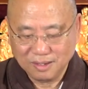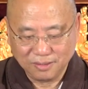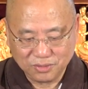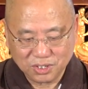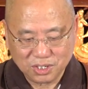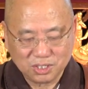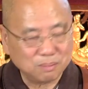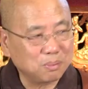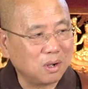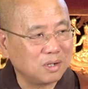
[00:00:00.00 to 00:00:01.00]
And this is the
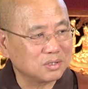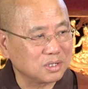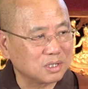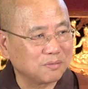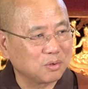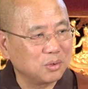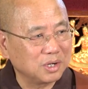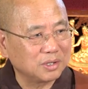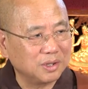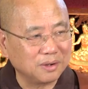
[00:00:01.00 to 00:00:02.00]
process of
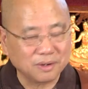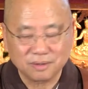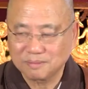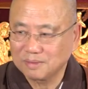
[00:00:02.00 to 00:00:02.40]
going there.